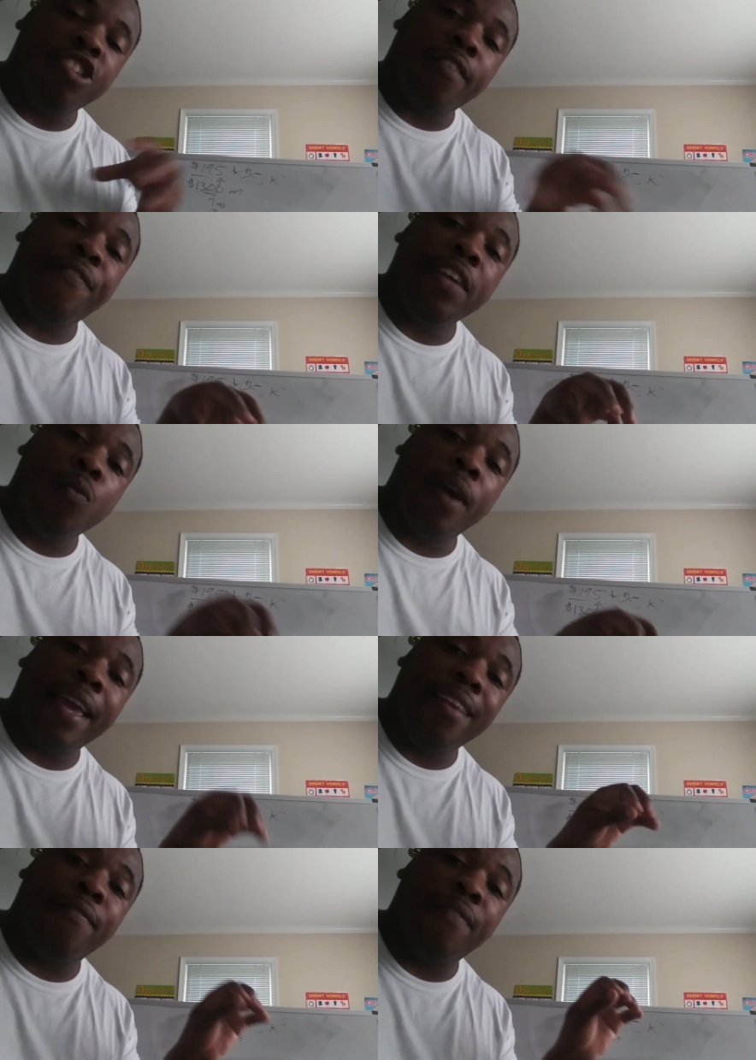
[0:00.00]
your feet wet
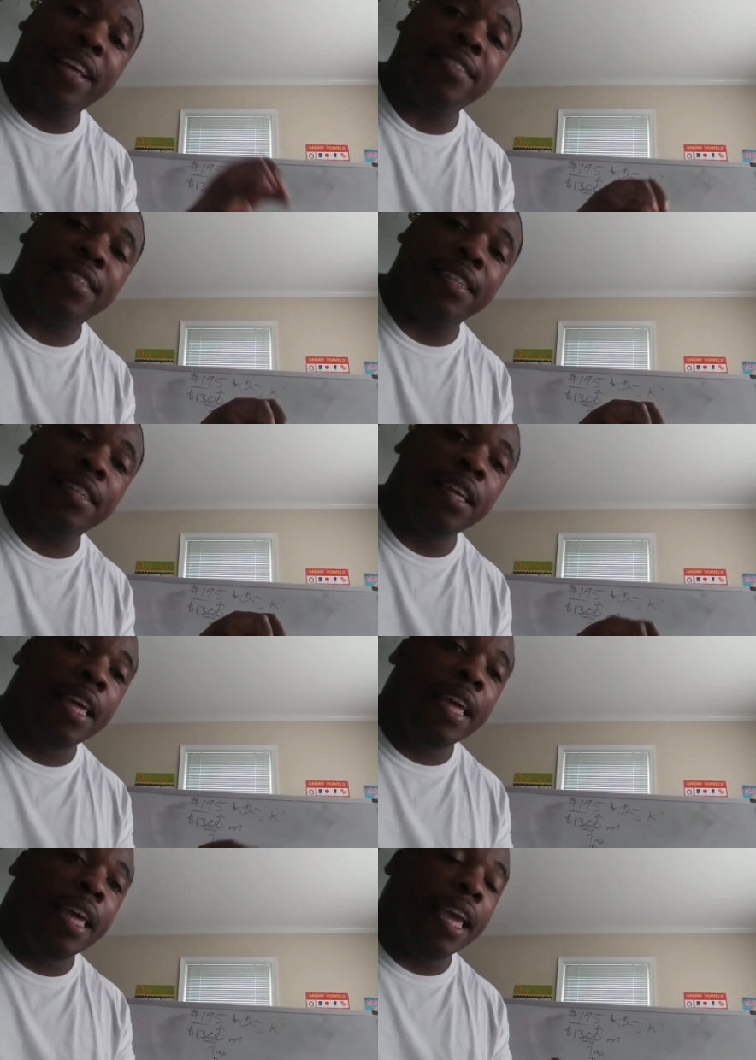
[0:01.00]
in investing
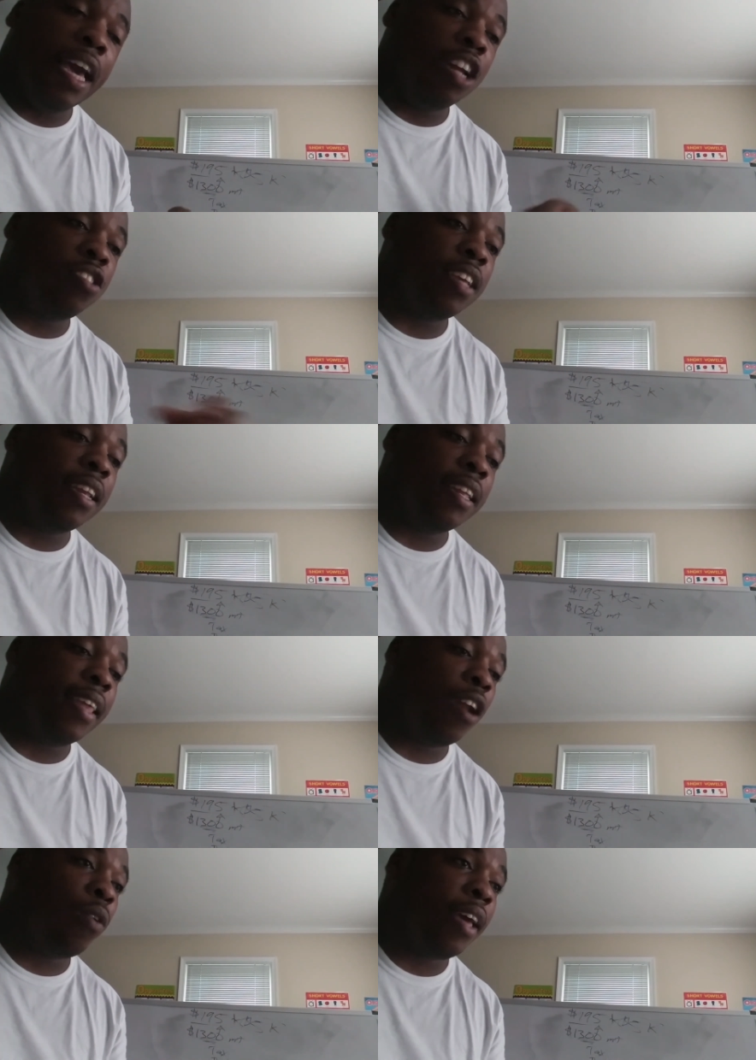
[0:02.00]
and understanding
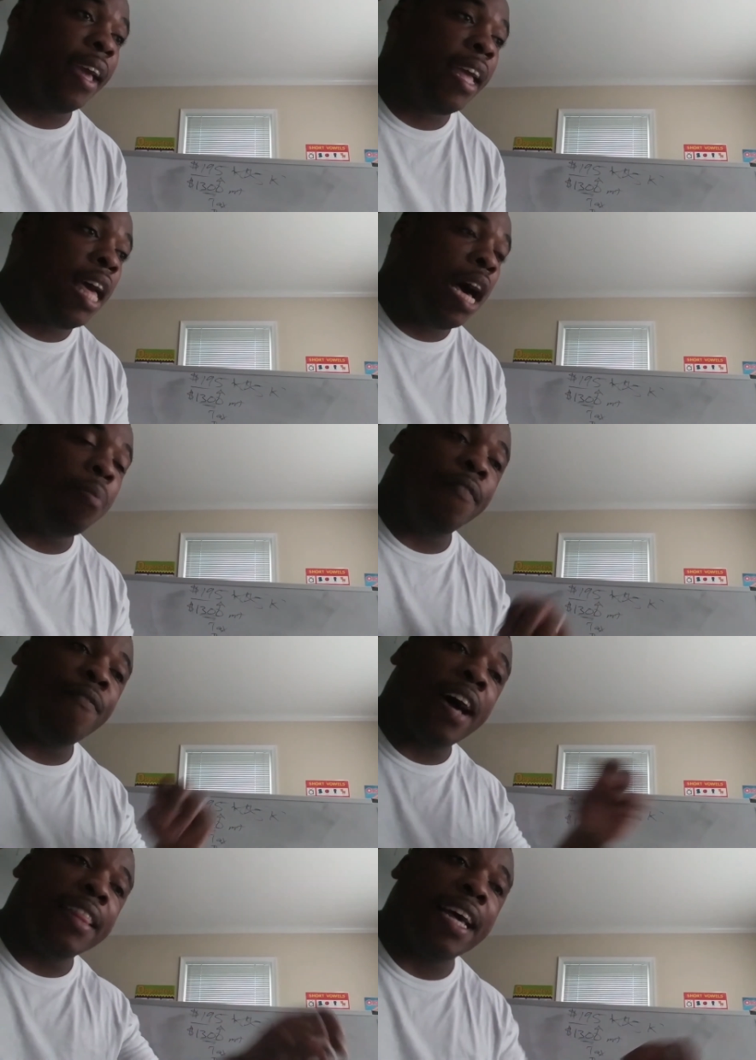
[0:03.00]
that okay, I put
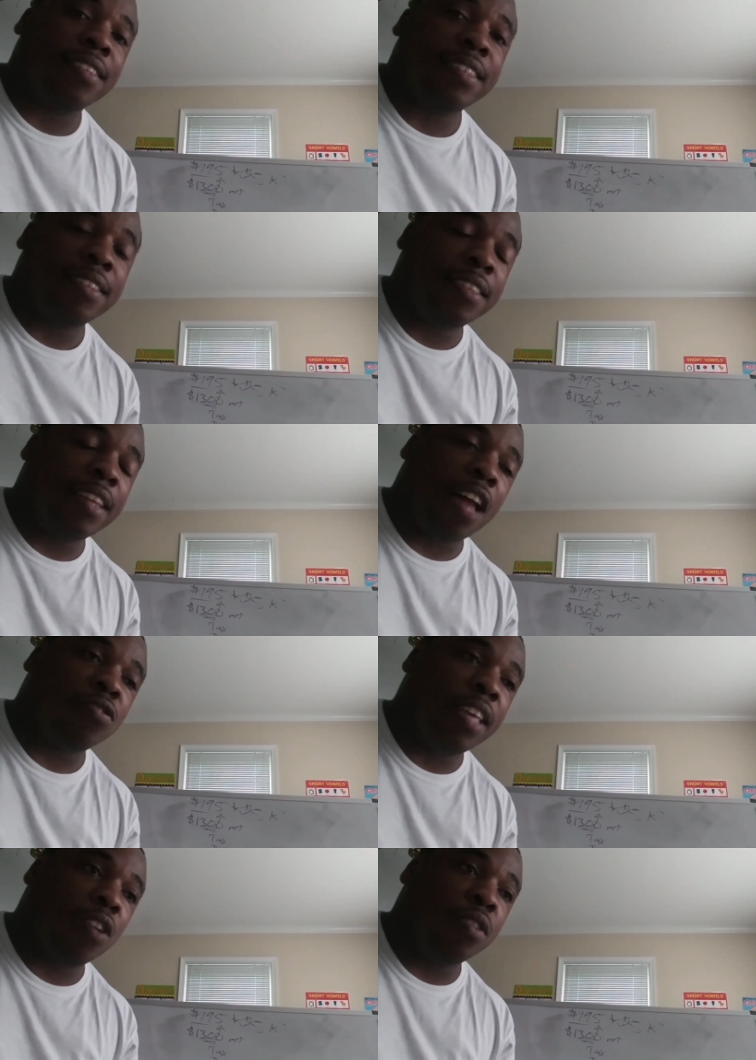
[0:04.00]
five thousand
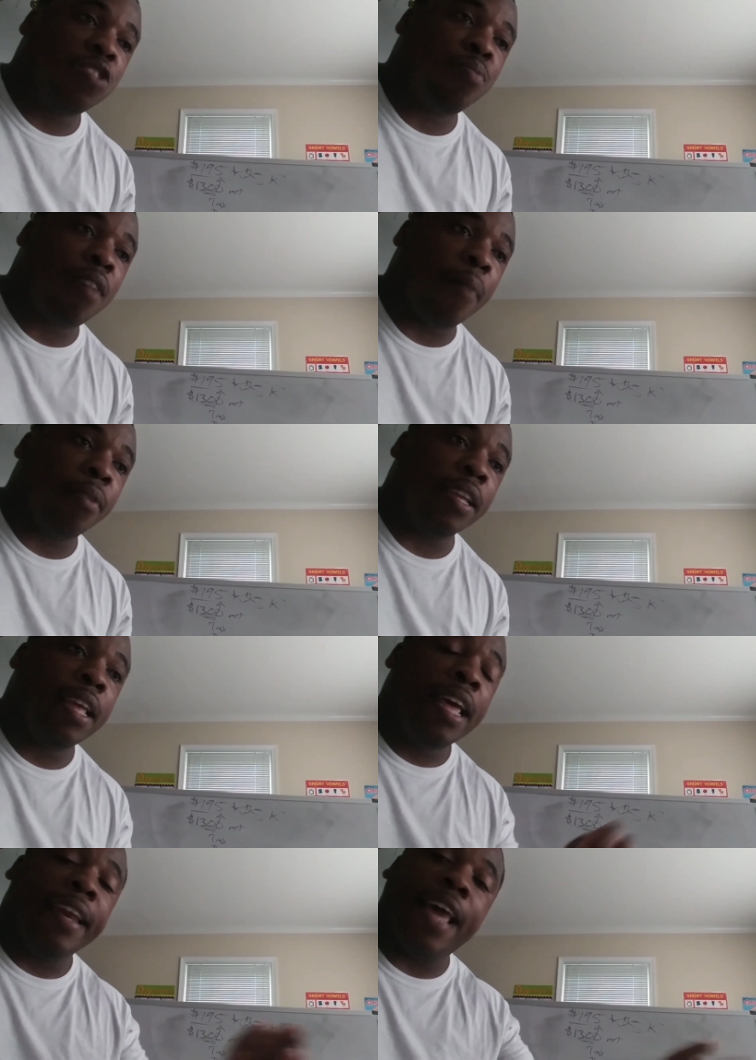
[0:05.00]
dollars down on this property.
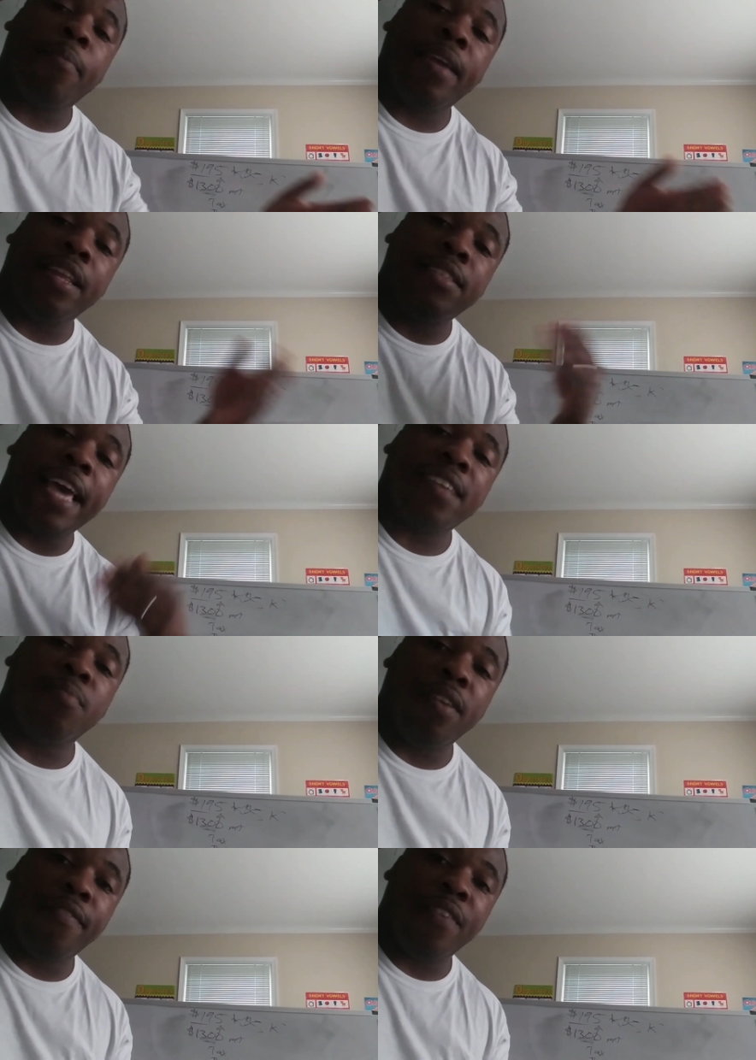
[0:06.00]
Now I'm getting tax
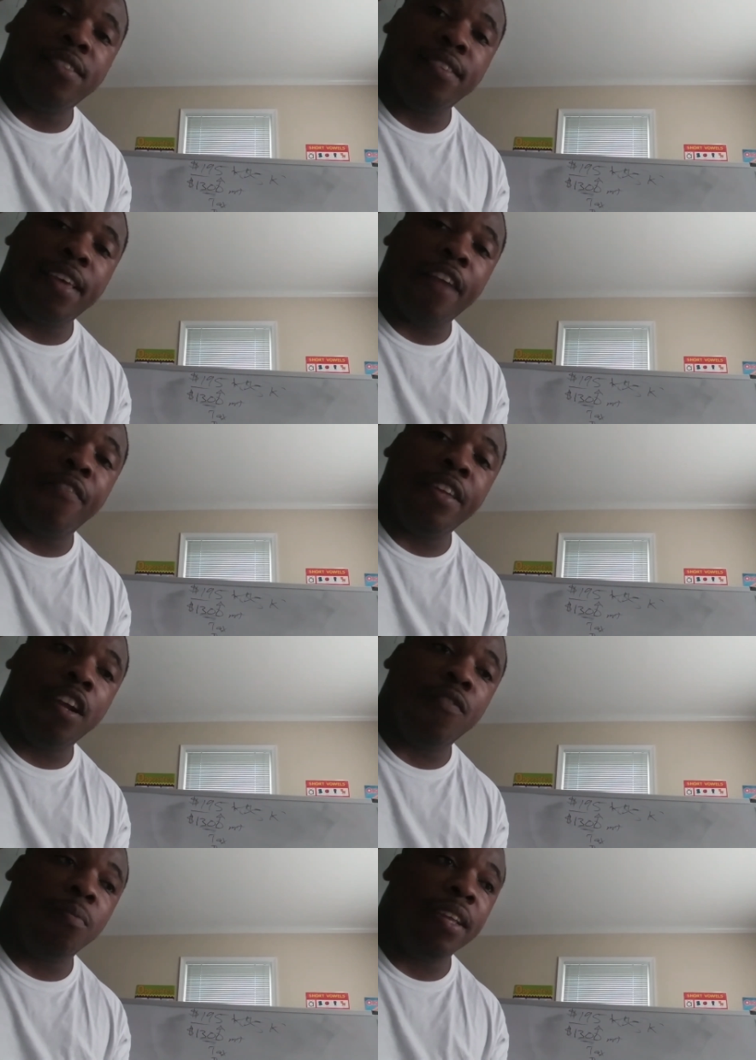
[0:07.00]
benefits every
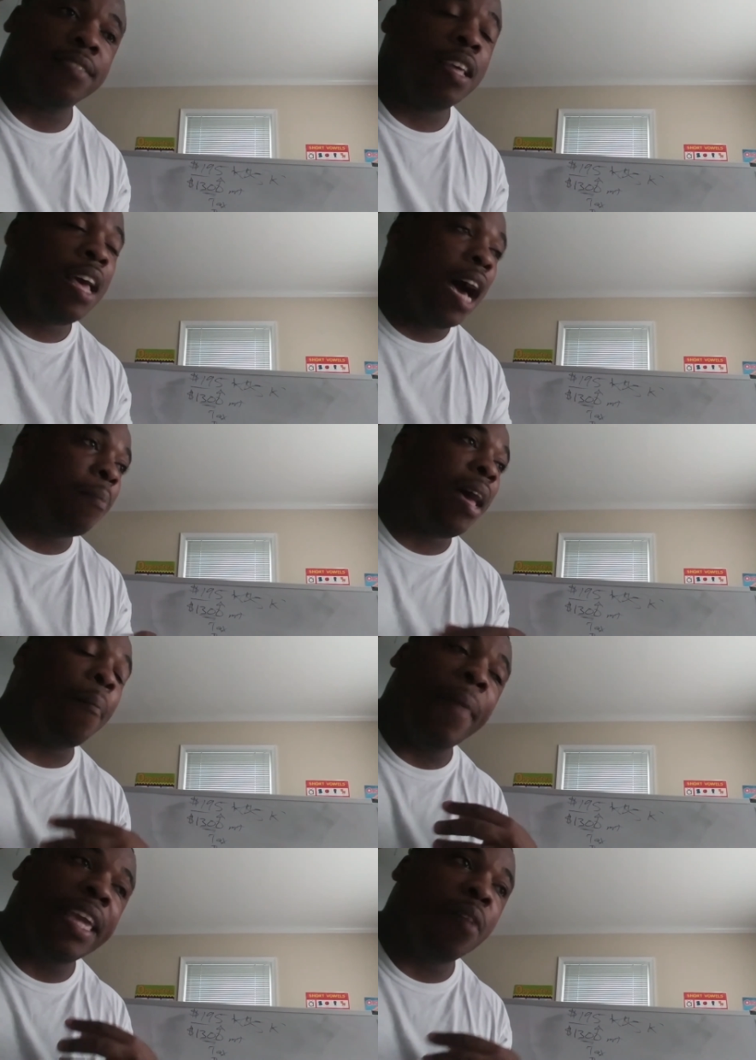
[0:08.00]
year from this. I'm
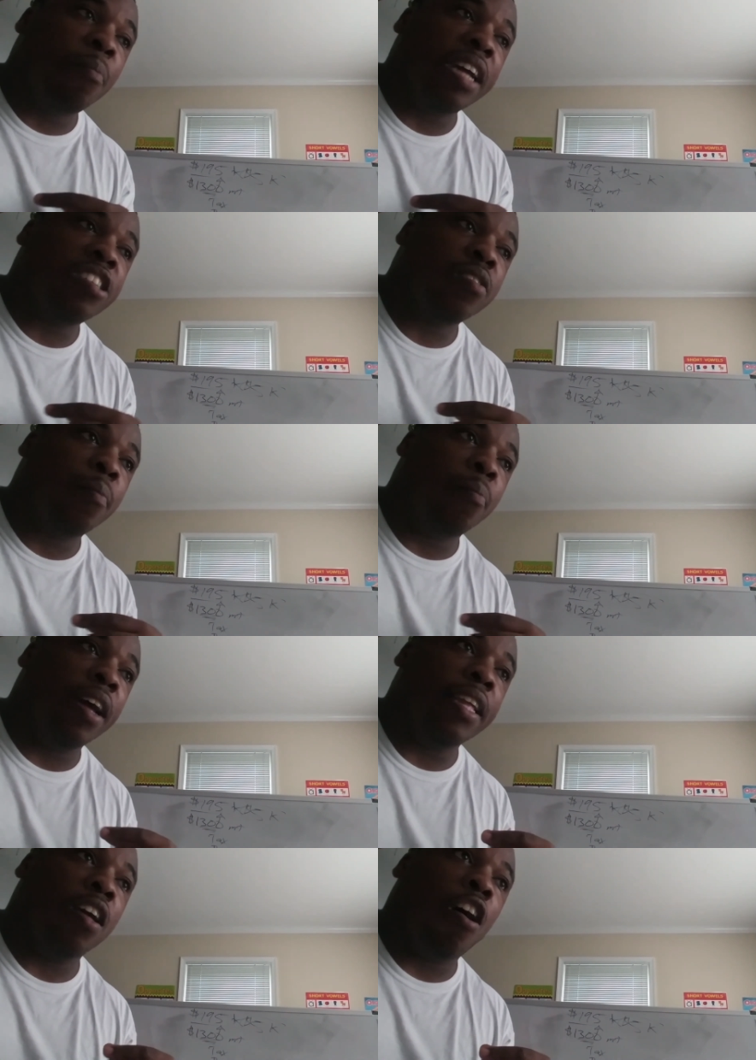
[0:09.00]
not making much
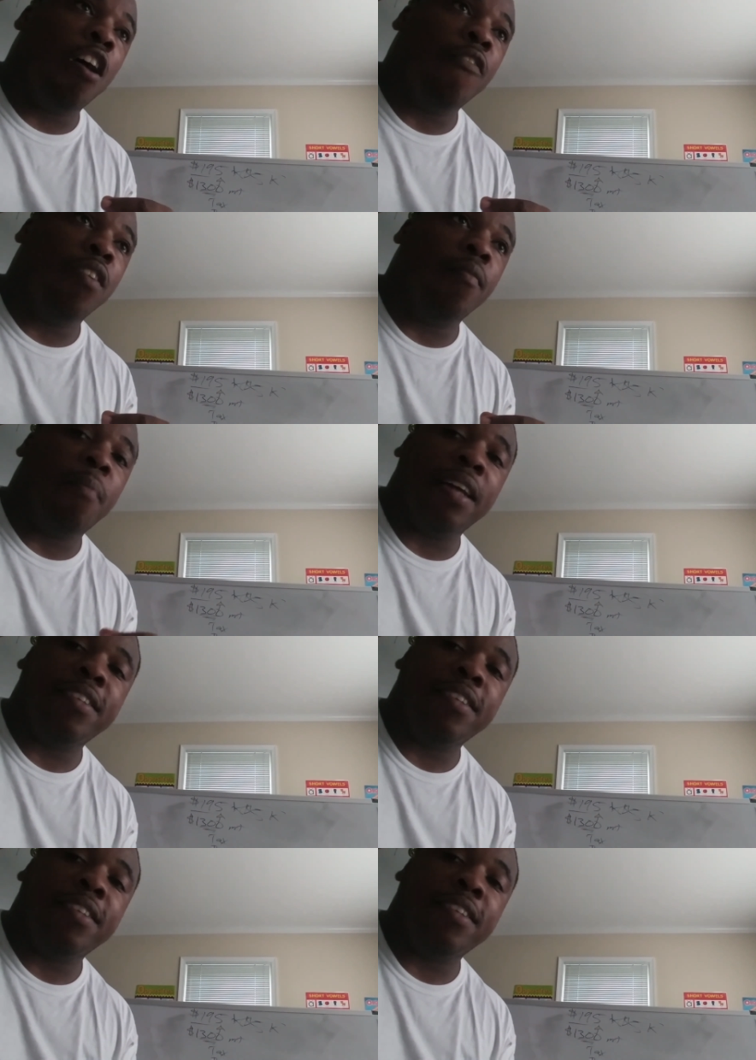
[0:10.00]
money off of my